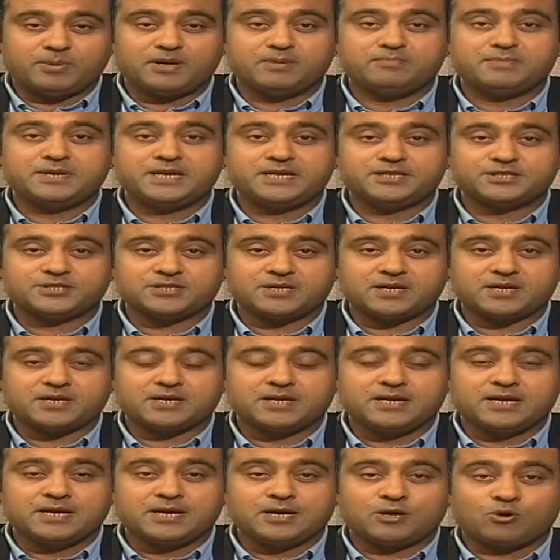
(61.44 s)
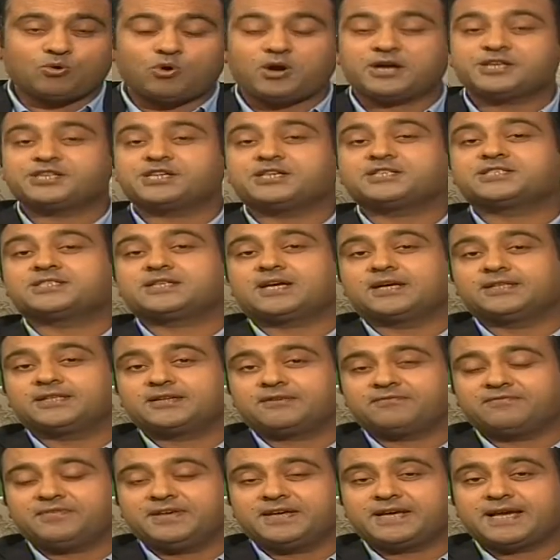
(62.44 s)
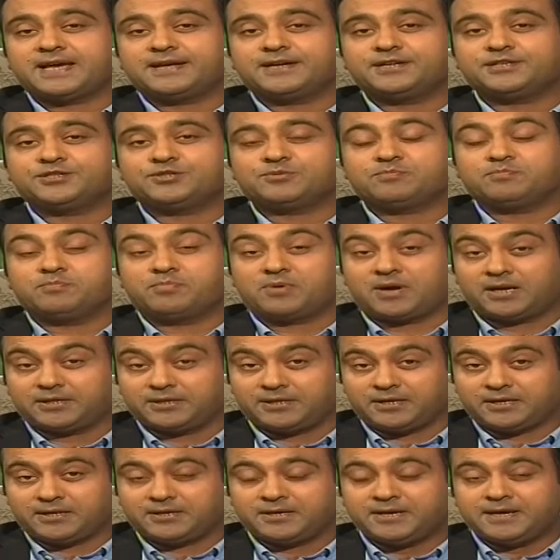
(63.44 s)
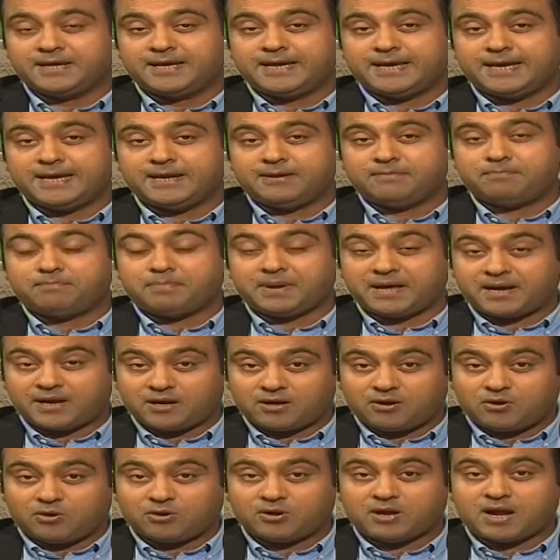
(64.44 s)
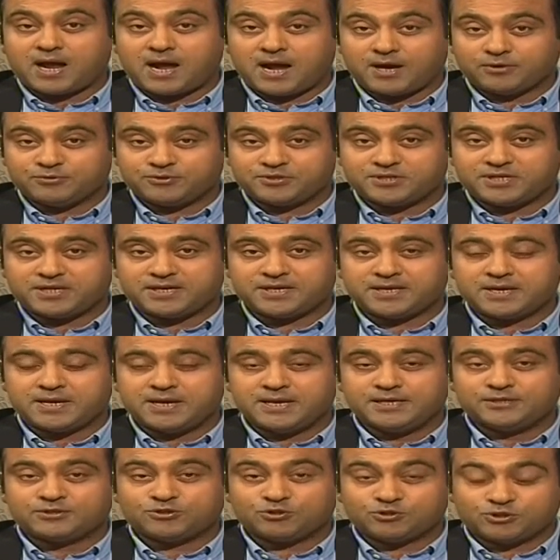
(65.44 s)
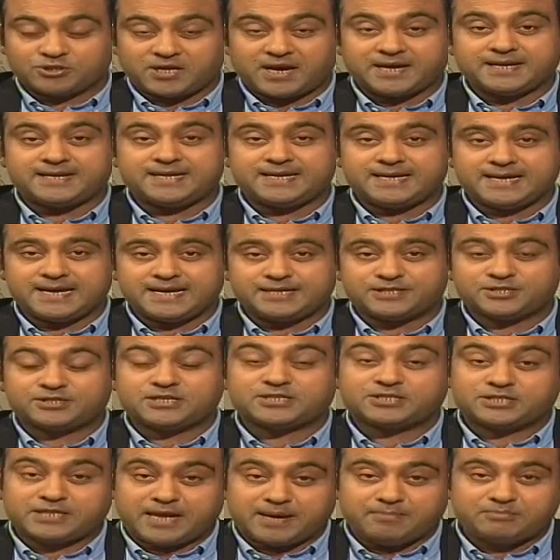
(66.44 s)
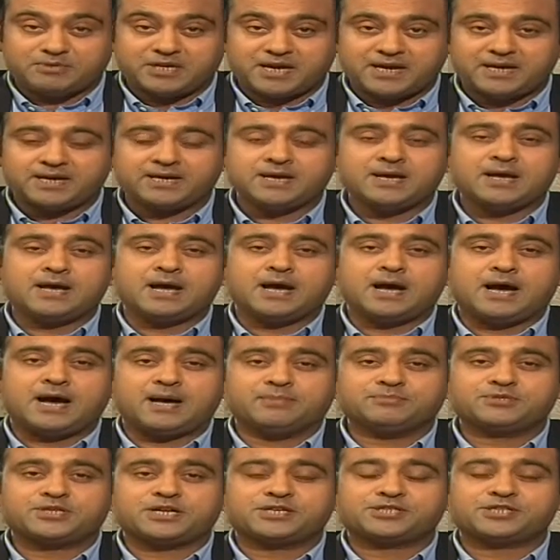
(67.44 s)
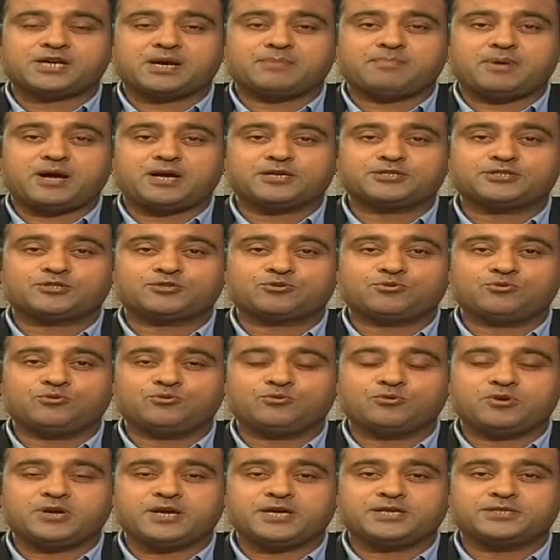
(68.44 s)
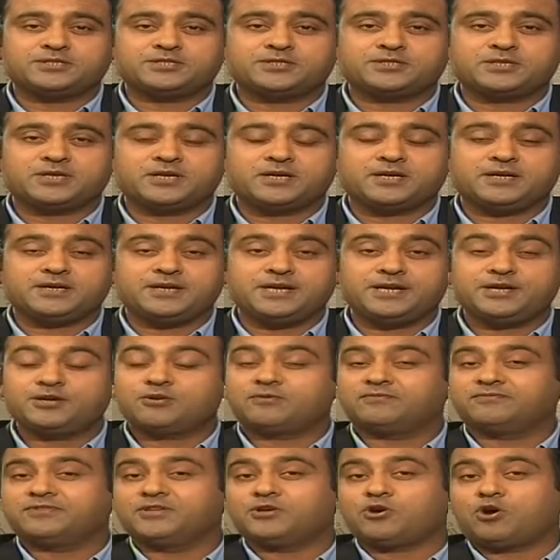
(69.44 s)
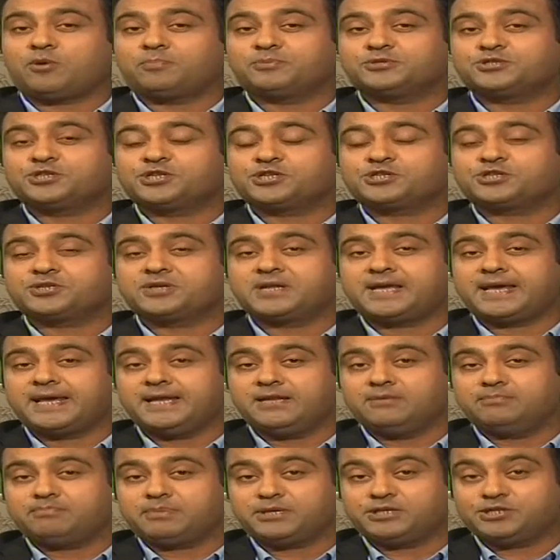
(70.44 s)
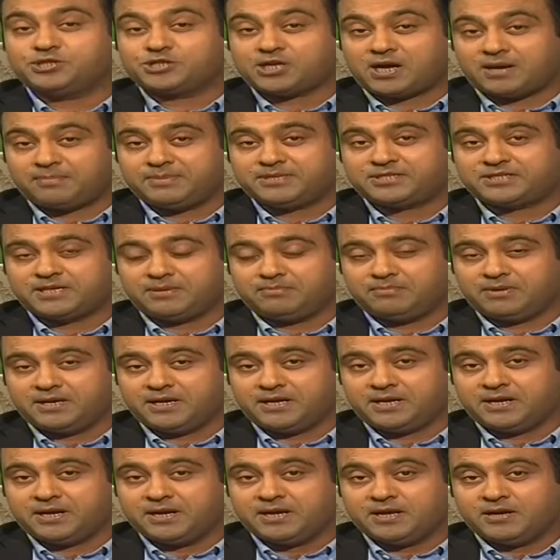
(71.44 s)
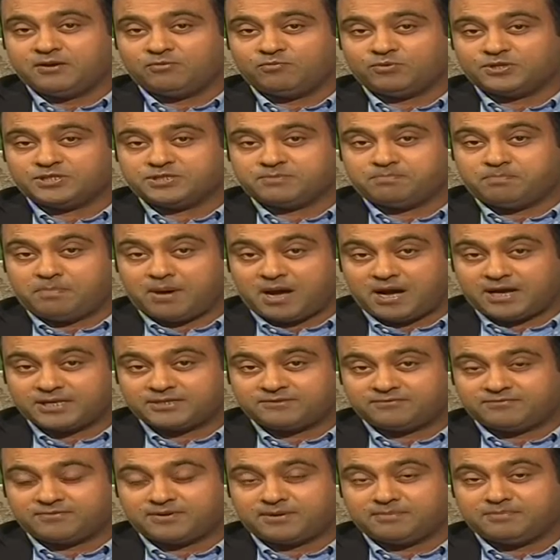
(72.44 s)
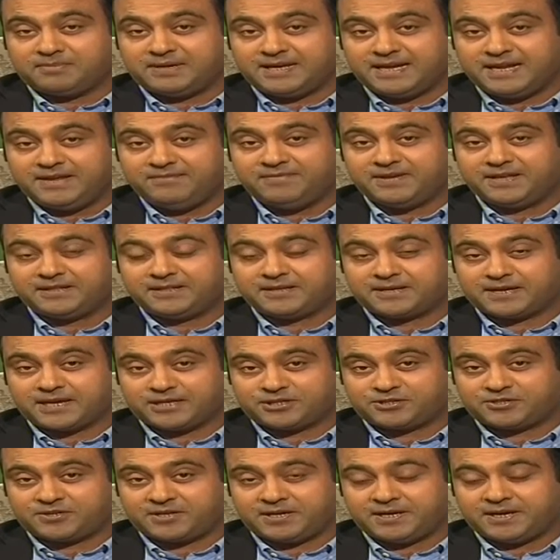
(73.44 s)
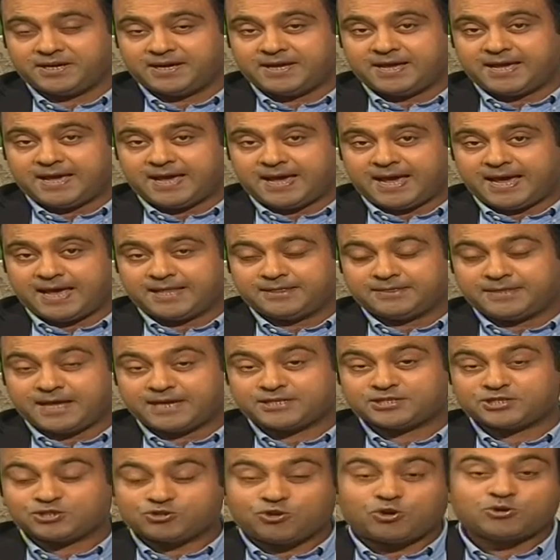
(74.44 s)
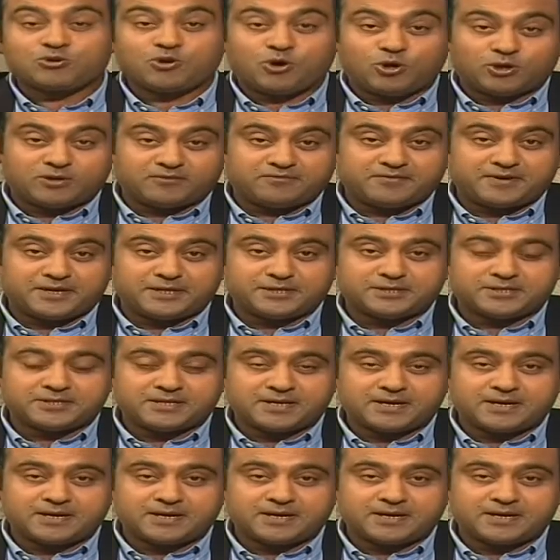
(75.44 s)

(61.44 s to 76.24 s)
minister Khwaja Saad Rafiq and his brother in Paragon Housing Society case. The same day, Hamza Shehbaz, who is leader of the opposition in Punjab Assembly, was barred from leaving the country. And that's not all of it.